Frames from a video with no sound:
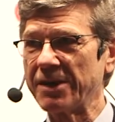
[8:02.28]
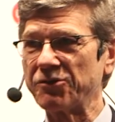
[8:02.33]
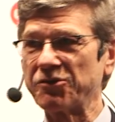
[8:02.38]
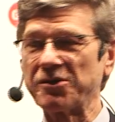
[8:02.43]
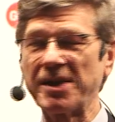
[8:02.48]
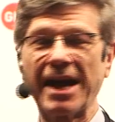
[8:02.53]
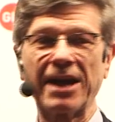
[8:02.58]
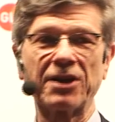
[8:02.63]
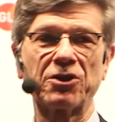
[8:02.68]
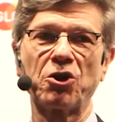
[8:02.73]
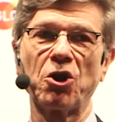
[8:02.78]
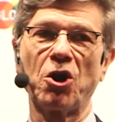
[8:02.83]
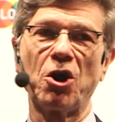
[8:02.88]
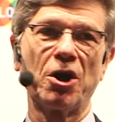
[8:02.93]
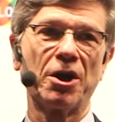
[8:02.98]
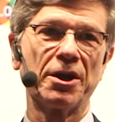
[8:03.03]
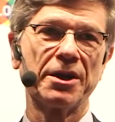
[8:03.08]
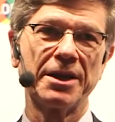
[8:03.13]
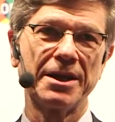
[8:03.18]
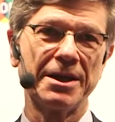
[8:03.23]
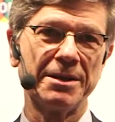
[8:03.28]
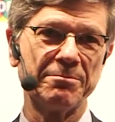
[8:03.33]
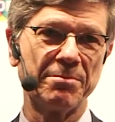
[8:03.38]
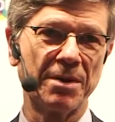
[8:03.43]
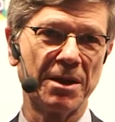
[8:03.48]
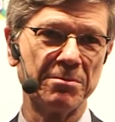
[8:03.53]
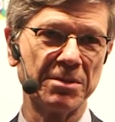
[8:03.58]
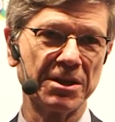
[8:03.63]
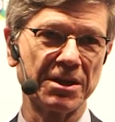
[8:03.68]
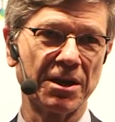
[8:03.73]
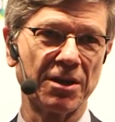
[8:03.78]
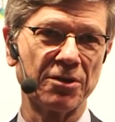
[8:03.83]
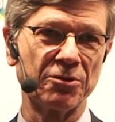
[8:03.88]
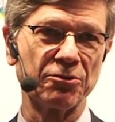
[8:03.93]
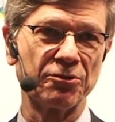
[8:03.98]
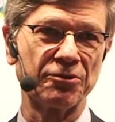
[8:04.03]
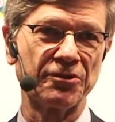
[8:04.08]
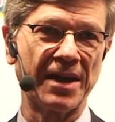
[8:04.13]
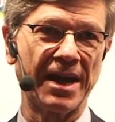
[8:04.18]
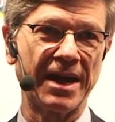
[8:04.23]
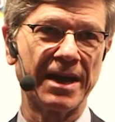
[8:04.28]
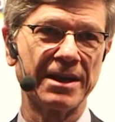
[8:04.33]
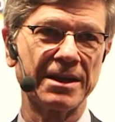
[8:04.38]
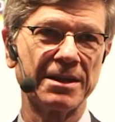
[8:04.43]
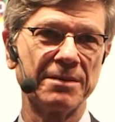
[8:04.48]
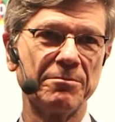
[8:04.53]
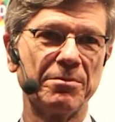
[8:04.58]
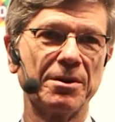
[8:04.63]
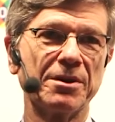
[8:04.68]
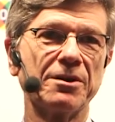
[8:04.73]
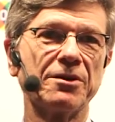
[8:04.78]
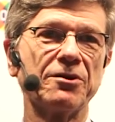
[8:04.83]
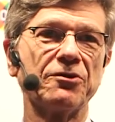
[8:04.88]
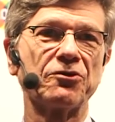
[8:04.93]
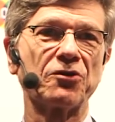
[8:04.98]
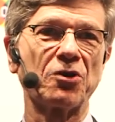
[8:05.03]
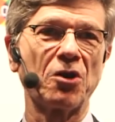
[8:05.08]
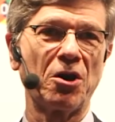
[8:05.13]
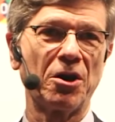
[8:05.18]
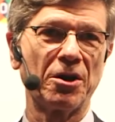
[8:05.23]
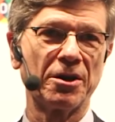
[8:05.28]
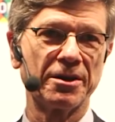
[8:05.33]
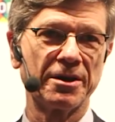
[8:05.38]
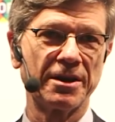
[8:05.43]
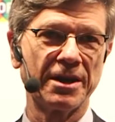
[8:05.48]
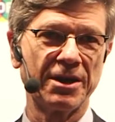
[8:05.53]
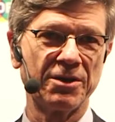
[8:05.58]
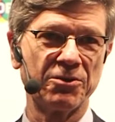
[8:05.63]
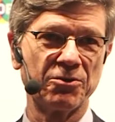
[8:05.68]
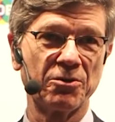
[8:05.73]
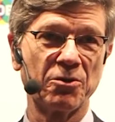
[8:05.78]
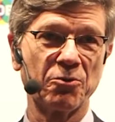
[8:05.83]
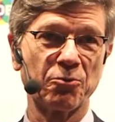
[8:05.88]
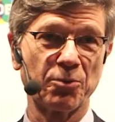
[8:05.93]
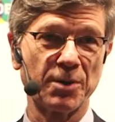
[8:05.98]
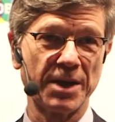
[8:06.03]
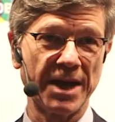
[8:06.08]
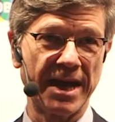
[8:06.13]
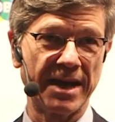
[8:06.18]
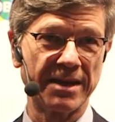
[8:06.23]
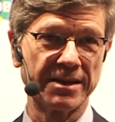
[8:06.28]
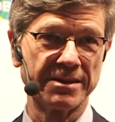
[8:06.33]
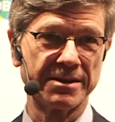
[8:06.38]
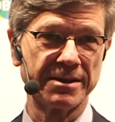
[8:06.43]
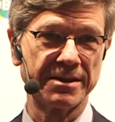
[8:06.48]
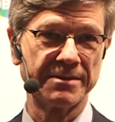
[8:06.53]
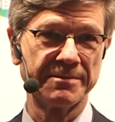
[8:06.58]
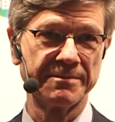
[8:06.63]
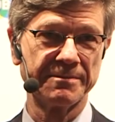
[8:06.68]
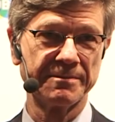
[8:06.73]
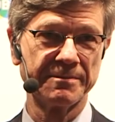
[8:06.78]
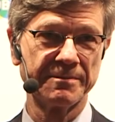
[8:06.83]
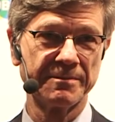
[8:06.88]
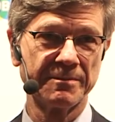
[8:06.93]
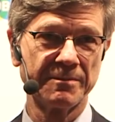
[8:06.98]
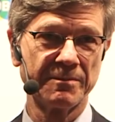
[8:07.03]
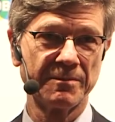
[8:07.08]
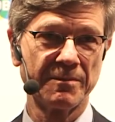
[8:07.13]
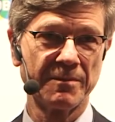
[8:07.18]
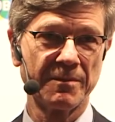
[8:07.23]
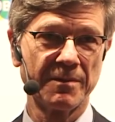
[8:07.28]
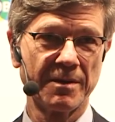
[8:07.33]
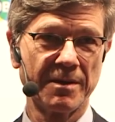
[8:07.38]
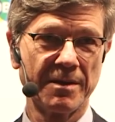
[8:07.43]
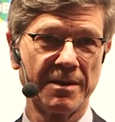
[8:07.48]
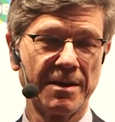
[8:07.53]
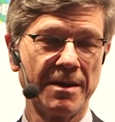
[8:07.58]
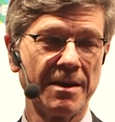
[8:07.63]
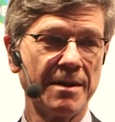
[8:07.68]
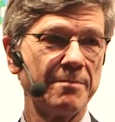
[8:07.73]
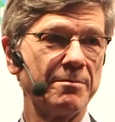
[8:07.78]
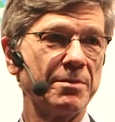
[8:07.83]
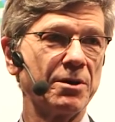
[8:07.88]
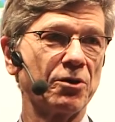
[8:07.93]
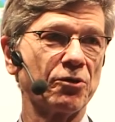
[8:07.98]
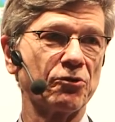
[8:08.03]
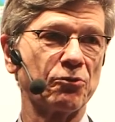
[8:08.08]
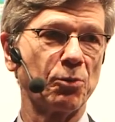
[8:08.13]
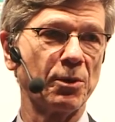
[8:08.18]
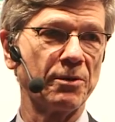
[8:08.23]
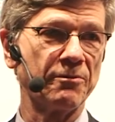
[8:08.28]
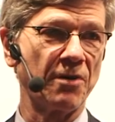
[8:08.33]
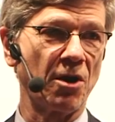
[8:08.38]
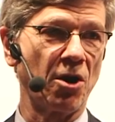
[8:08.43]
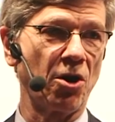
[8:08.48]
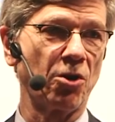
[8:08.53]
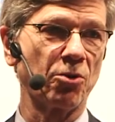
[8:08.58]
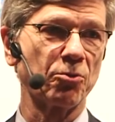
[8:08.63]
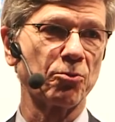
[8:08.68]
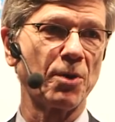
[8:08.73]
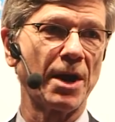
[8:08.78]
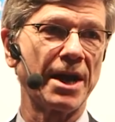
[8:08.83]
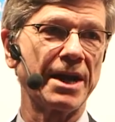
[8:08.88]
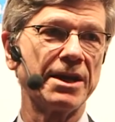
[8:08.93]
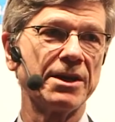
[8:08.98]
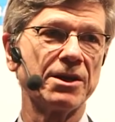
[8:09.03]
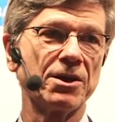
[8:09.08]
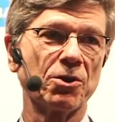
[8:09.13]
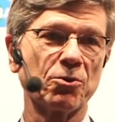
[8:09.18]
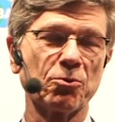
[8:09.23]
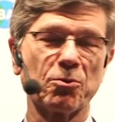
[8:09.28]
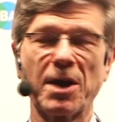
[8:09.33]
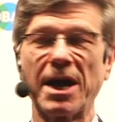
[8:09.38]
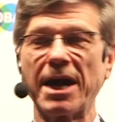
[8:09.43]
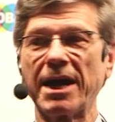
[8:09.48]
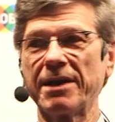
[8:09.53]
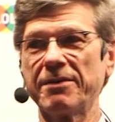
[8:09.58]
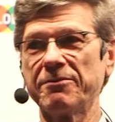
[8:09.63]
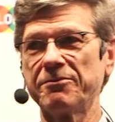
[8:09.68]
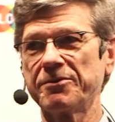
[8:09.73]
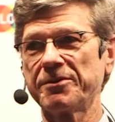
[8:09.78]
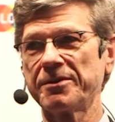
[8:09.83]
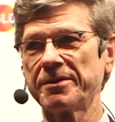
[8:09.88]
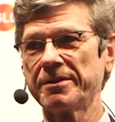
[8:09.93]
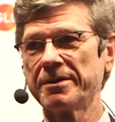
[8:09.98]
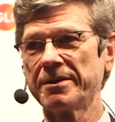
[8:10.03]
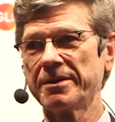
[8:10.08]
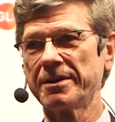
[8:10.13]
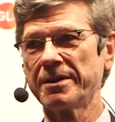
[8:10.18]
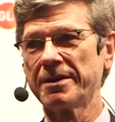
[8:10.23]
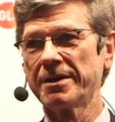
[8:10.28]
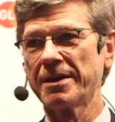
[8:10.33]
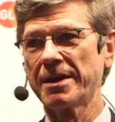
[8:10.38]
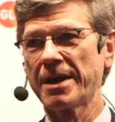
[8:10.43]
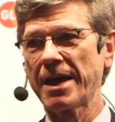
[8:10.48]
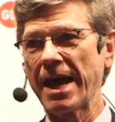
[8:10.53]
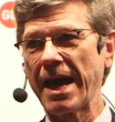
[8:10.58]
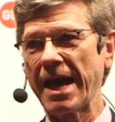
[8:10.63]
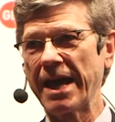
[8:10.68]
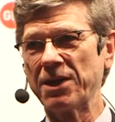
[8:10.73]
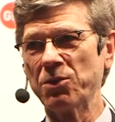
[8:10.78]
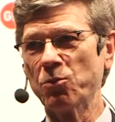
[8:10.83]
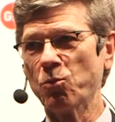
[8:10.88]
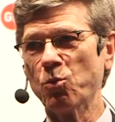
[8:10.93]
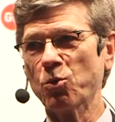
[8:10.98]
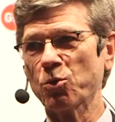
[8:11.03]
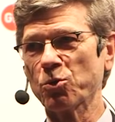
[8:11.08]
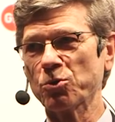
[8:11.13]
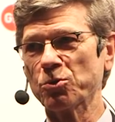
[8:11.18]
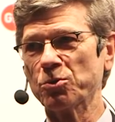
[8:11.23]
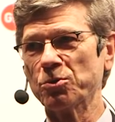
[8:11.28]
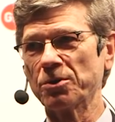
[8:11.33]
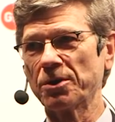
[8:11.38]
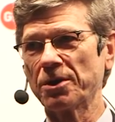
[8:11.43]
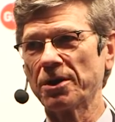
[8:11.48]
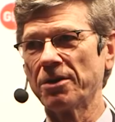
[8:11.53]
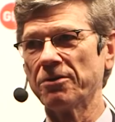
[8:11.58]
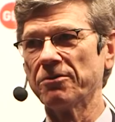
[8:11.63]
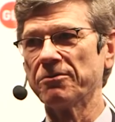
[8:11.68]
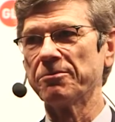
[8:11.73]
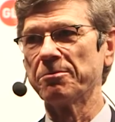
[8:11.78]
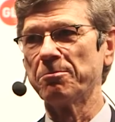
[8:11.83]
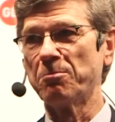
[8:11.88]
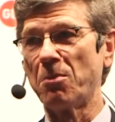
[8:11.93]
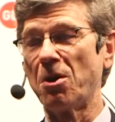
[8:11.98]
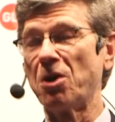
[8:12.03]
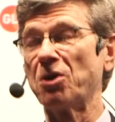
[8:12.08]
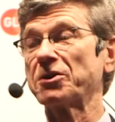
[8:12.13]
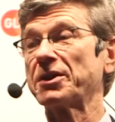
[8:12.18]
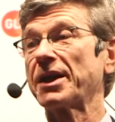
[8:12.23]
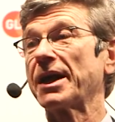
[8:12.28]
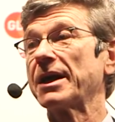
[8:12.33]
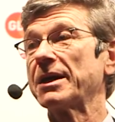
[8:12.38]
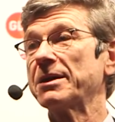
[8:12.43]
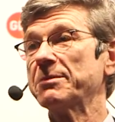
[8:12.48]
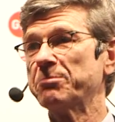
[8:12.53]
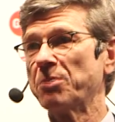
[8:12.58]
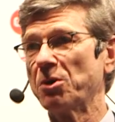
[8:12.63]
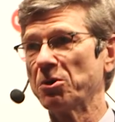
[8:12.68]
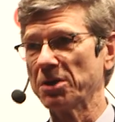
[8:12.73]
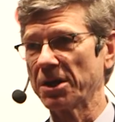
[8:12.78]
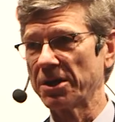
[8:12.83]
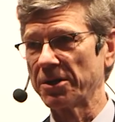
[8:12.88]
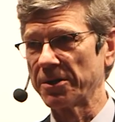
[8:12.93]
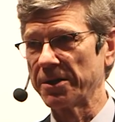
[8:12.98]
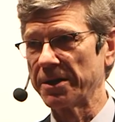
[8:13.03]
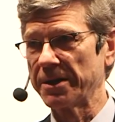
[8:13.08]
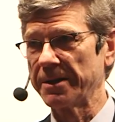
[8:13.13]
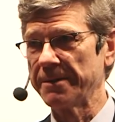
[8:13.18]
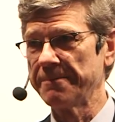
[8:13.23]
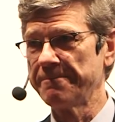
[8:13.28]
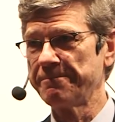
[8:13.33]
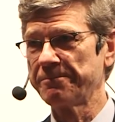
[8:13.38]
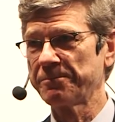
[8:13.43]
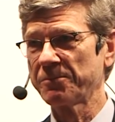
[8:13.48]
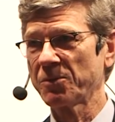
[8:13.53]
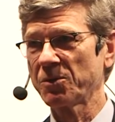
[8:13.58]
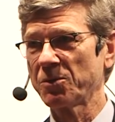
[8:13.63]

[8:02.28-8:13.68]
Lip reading: It's not gone in public understanding, but it is gone in reality. Because we've already arrived at a world of multipolarity.